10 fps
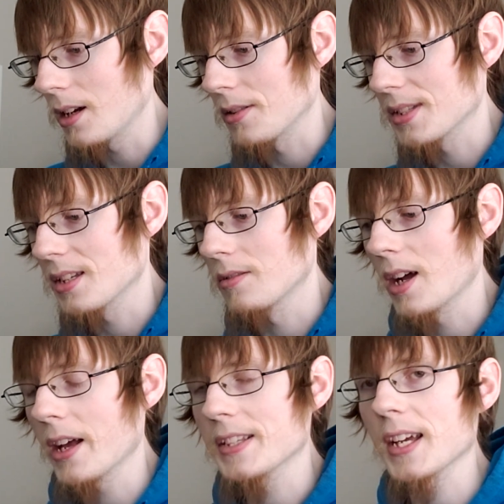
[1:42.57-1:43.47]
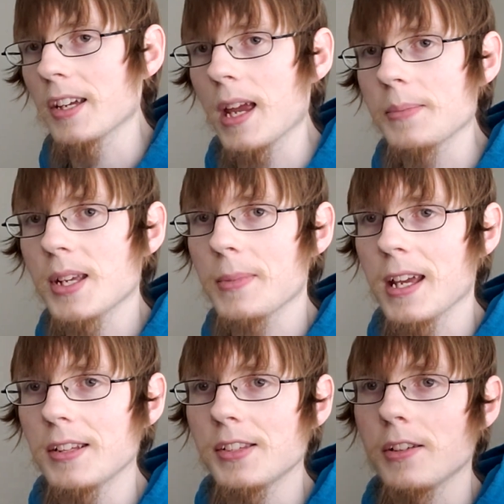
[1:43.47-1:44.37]
so not exactly games I'd be
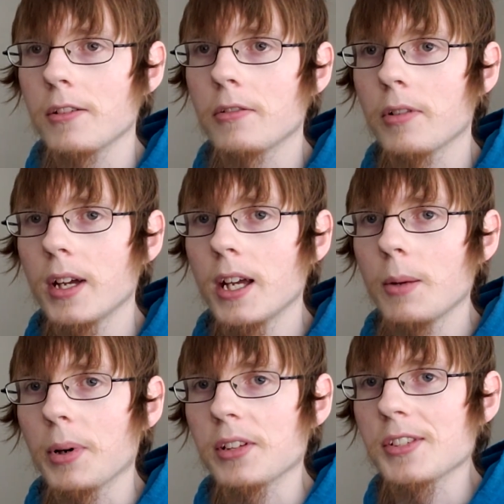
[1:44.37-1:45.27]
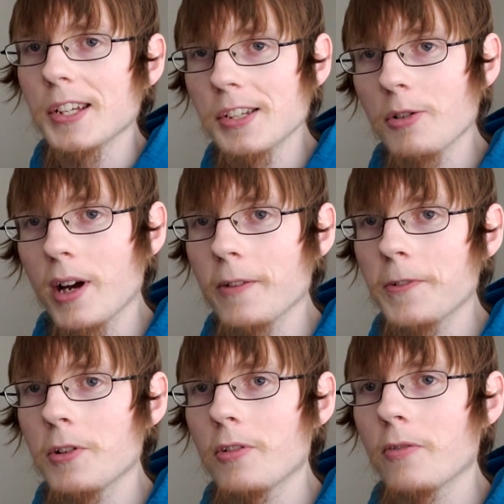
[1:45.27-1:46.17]
into, but there's also quite a
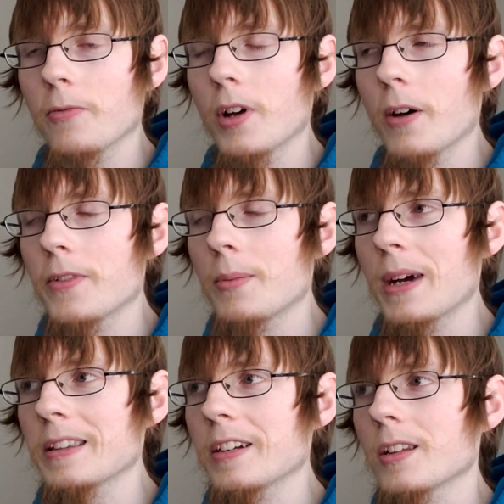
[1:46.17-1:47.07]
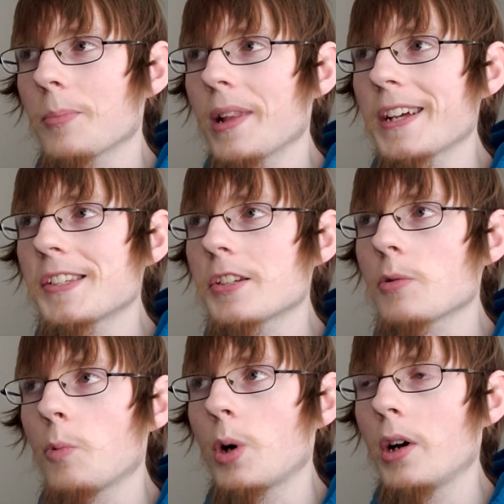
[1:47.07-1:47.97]
few of them out there on the
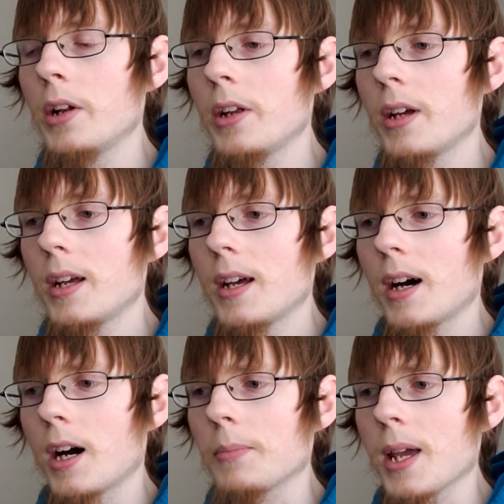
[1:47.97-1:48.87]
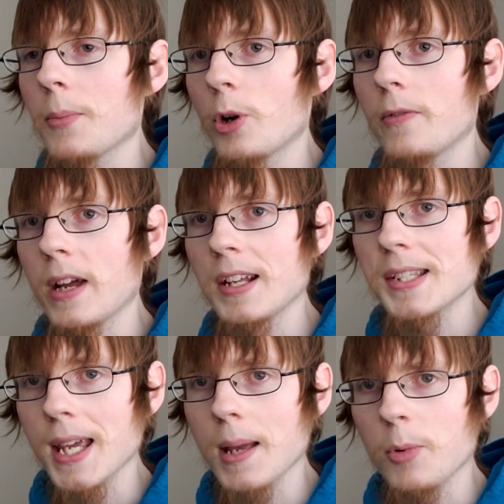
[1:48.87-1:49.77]
PlayStation 1, Game Boy Advance,
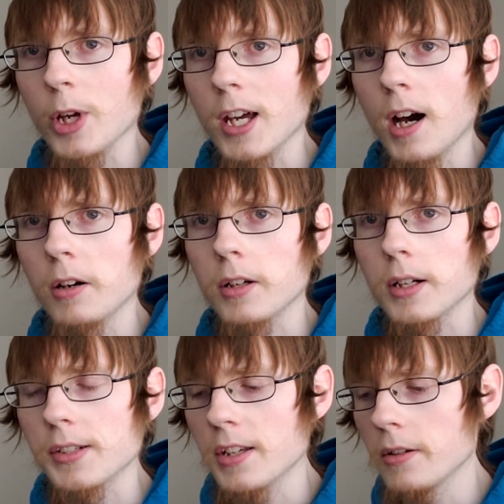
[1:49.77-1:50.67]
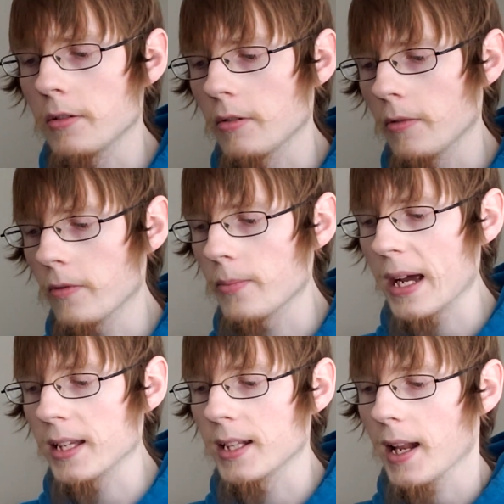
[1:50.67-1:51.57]
and Game Boy Color, too, from
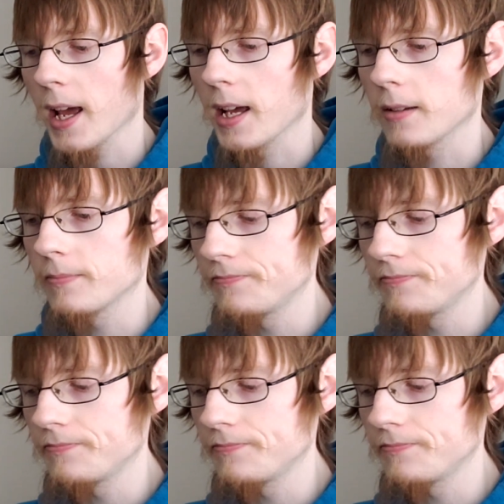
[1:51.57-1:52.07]
back in the day.